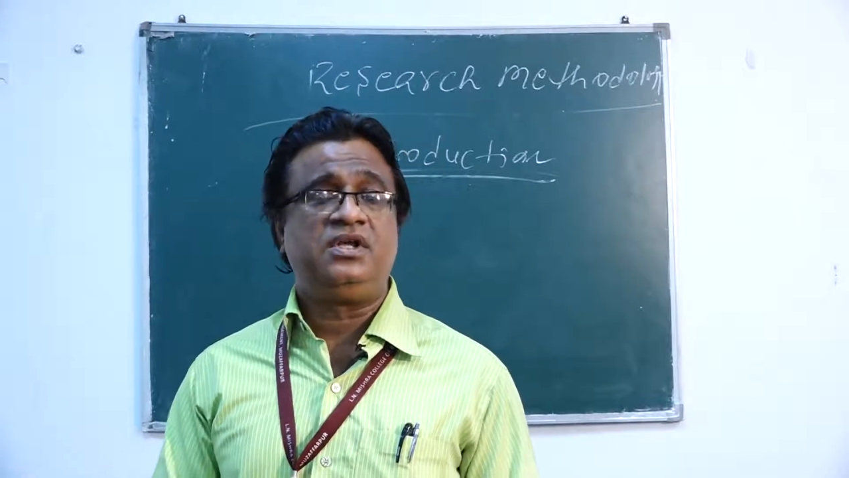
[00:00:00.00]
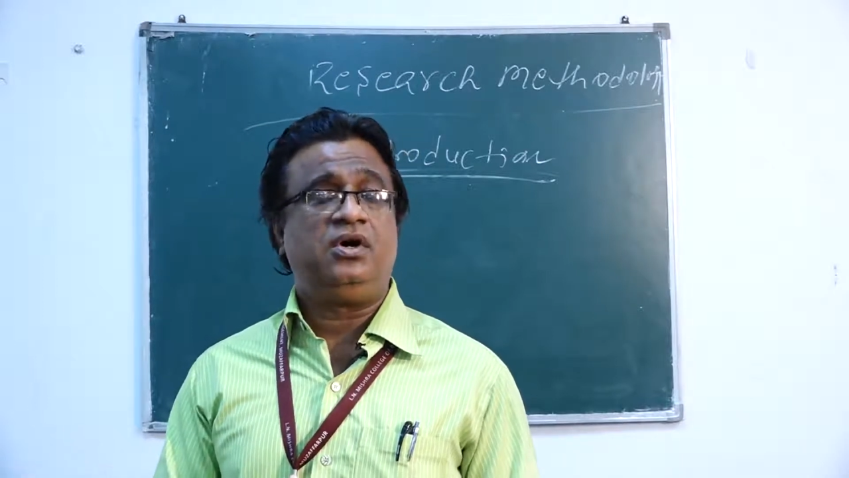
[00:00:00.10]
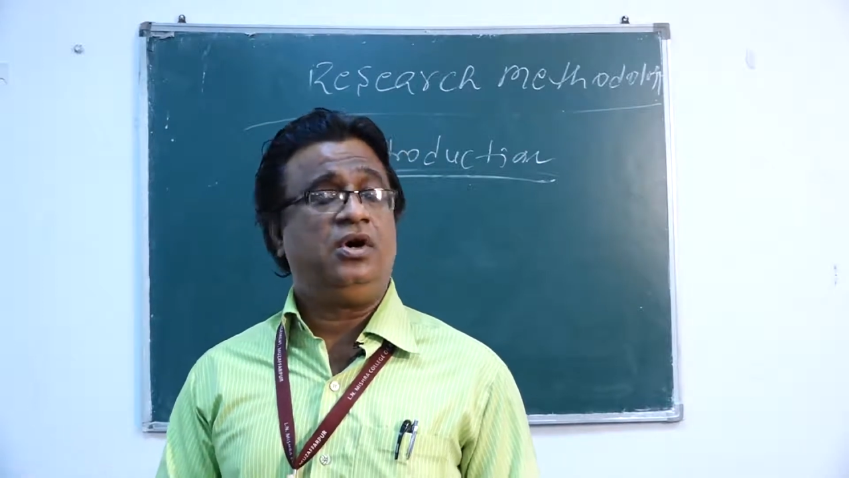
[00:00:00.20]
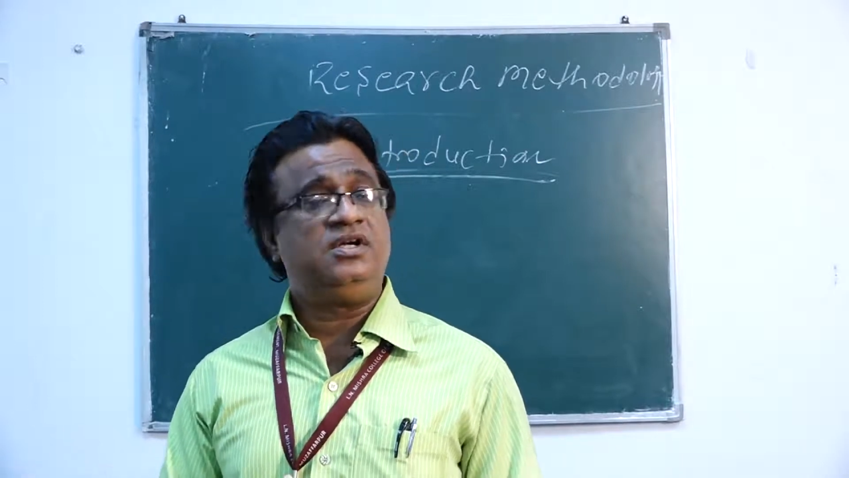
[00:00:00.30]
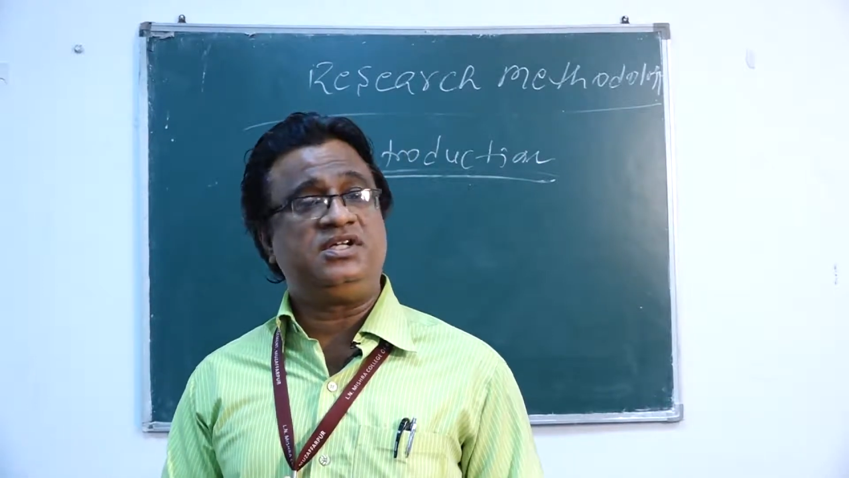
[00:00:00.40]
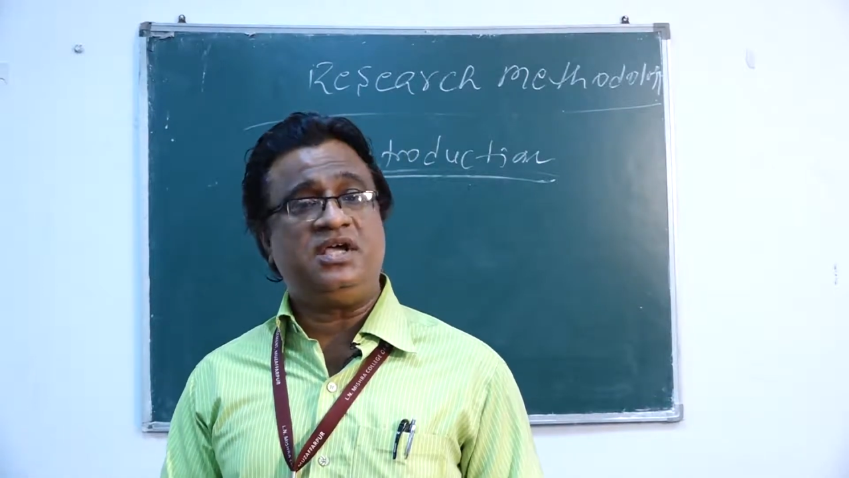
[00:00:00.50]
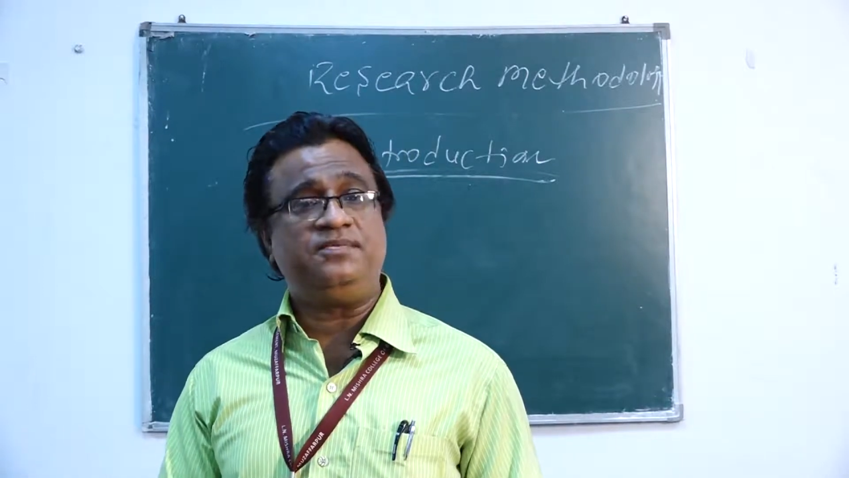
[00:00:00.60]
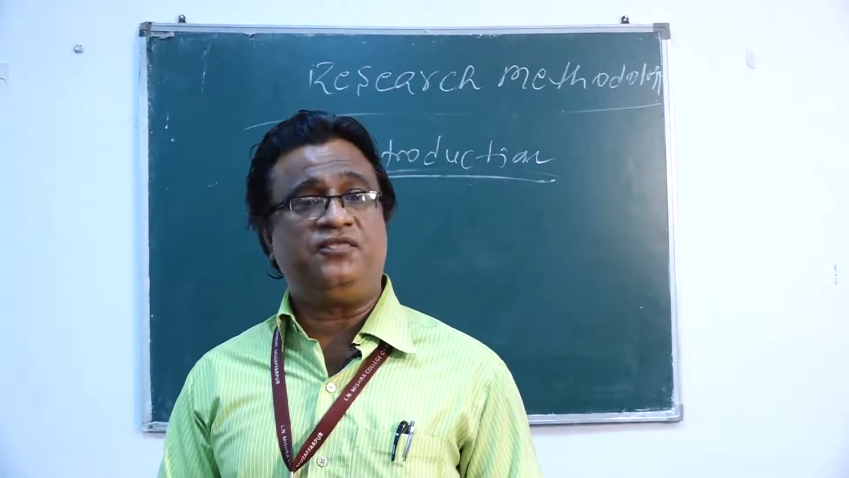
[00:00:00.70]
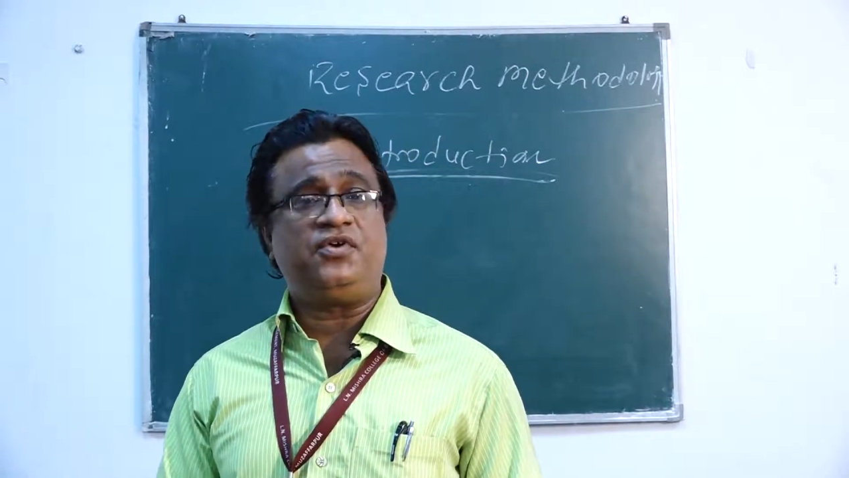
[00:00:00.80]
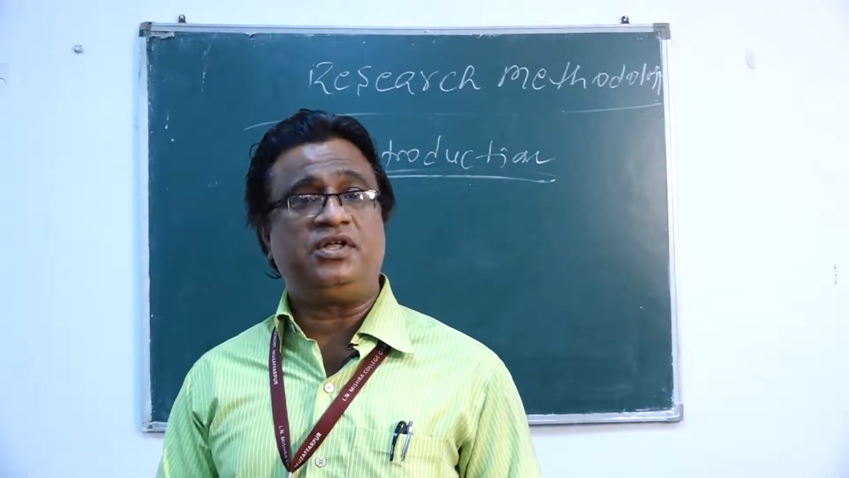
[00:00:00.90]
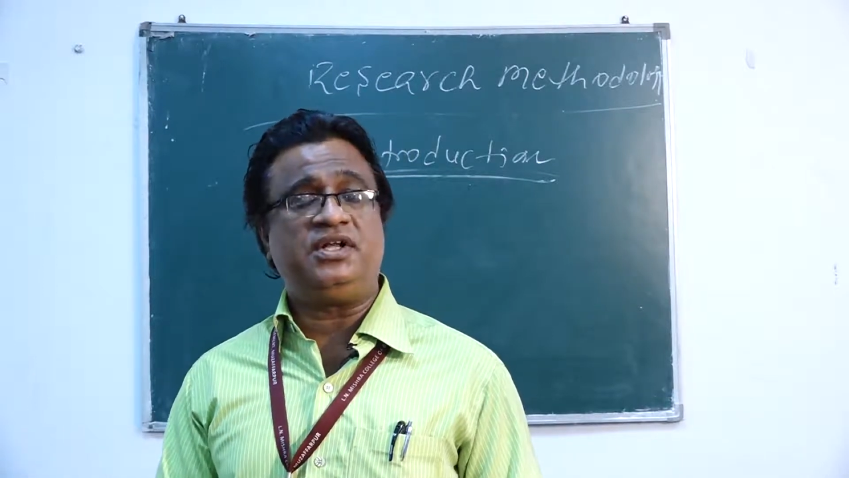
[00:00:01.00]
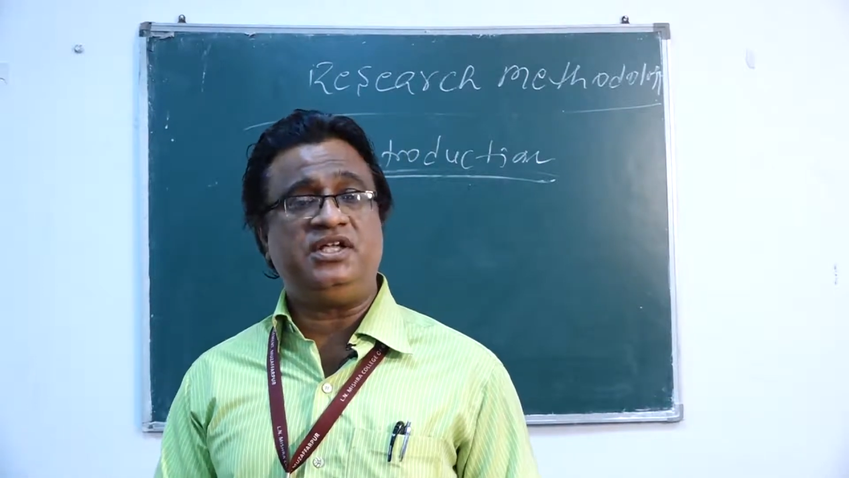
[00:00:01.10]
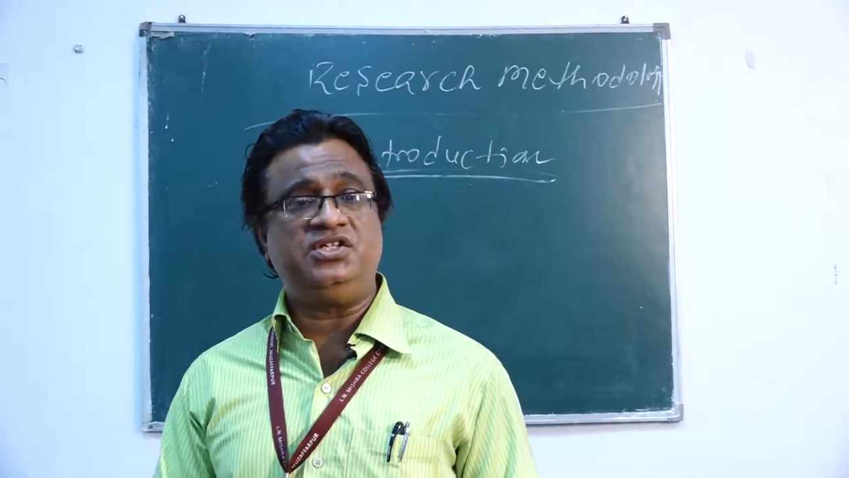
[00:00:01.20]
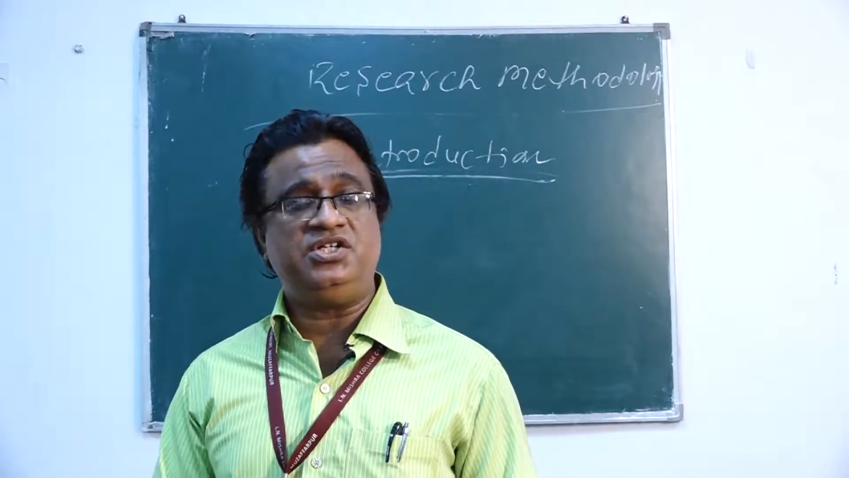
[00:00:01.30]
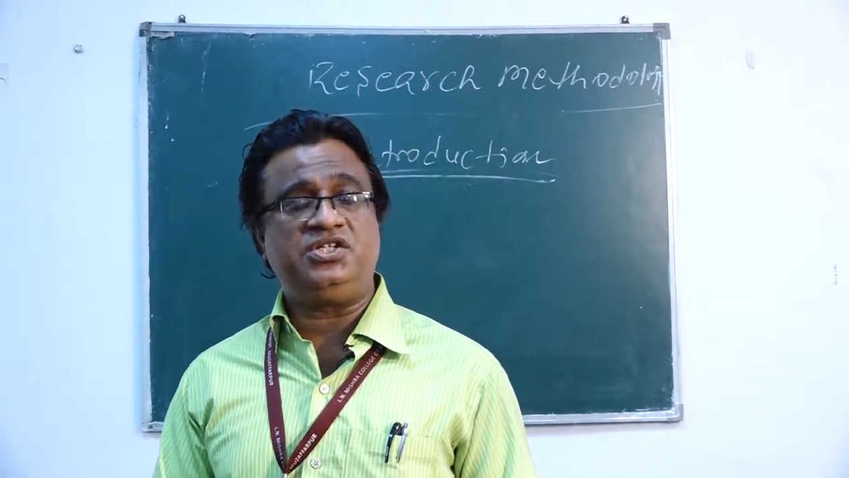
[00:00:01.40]
all type of
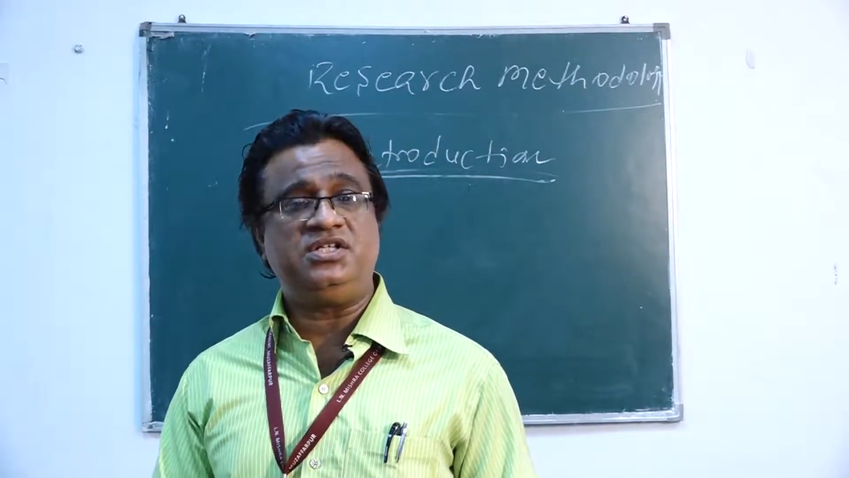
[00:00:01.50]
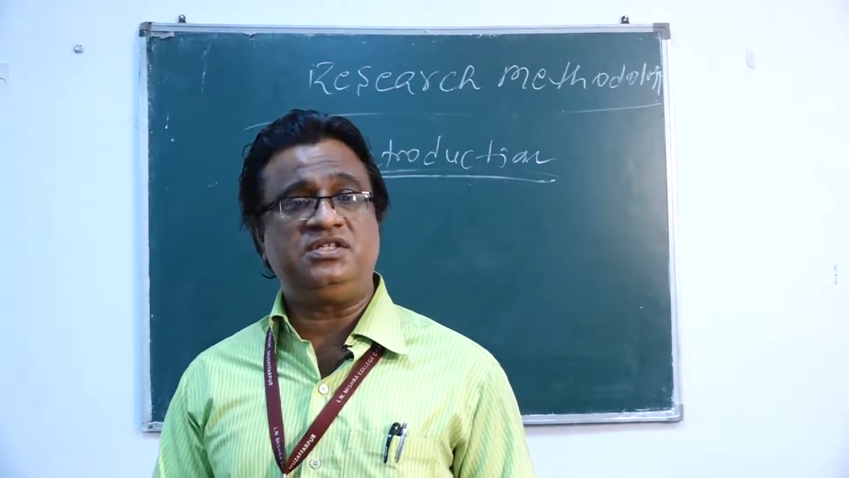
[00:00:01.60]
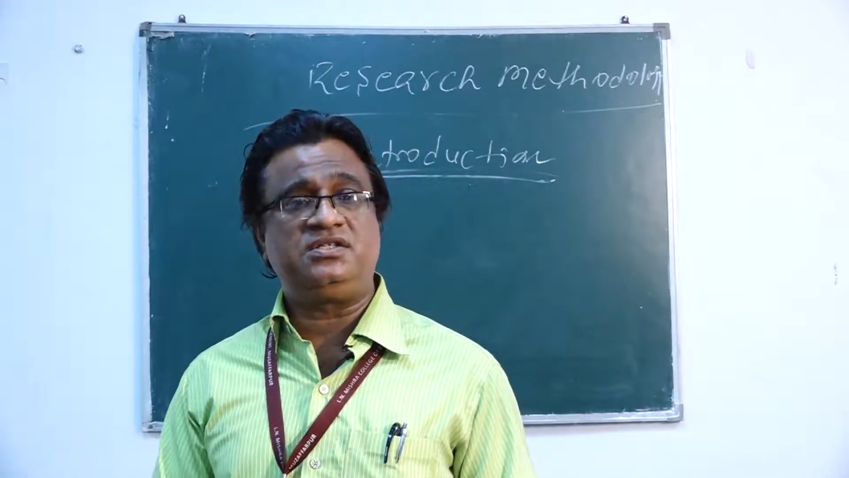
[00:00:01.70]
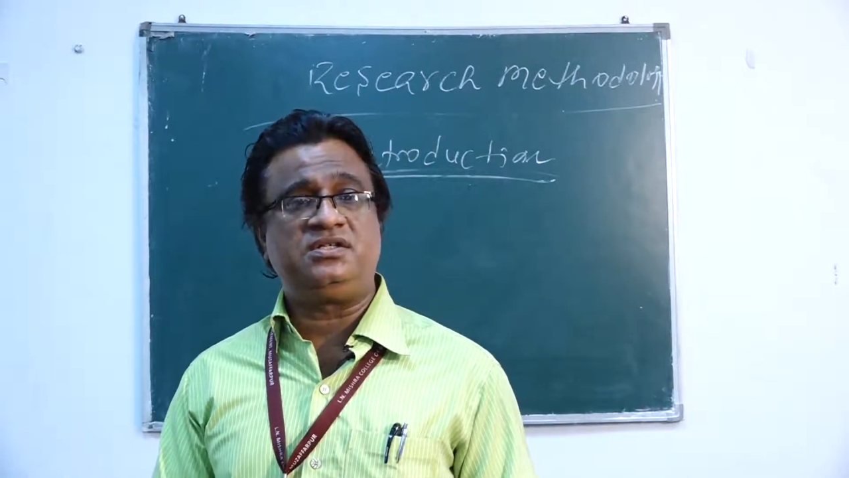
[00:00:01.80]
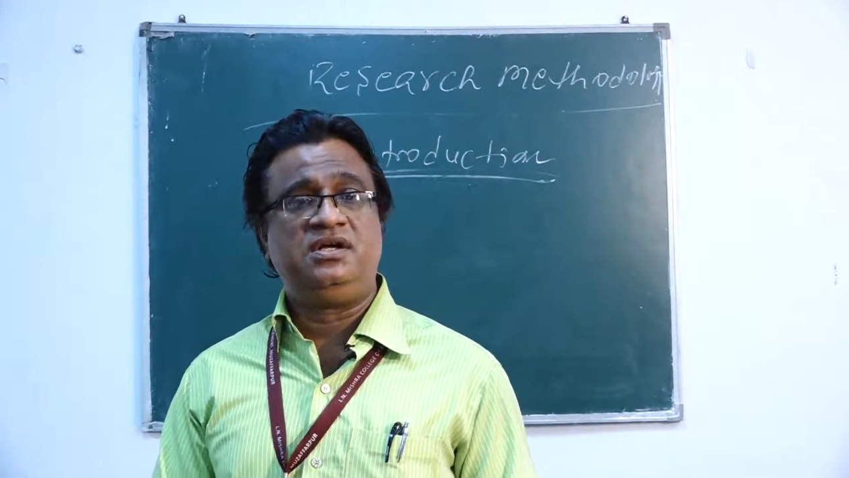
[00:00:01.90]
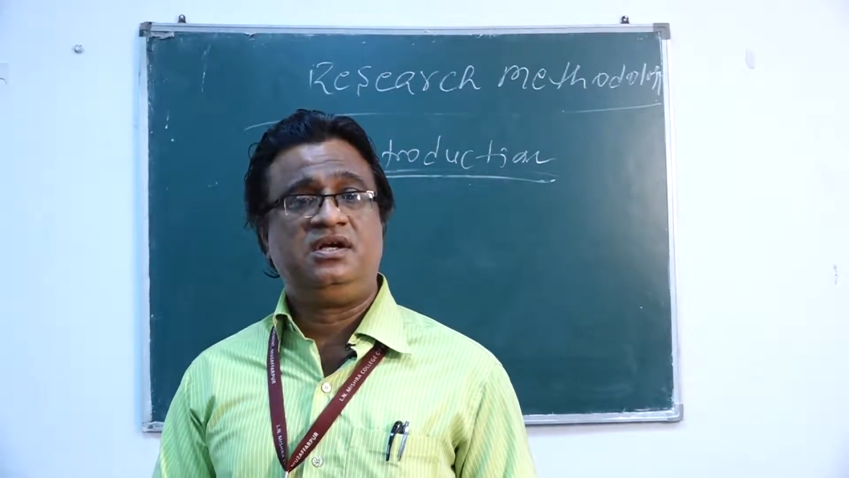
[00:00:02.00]
organizations.